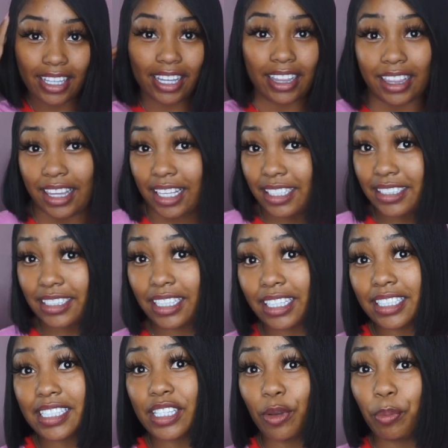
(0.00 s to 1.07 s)
this
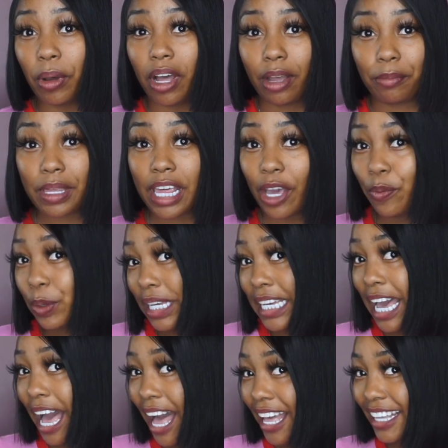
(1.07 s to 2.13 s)
is the bob that we
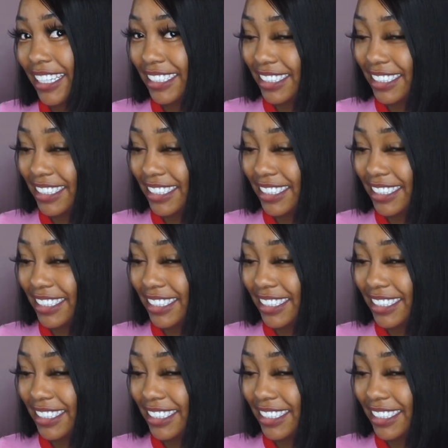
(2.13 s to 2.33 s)
got.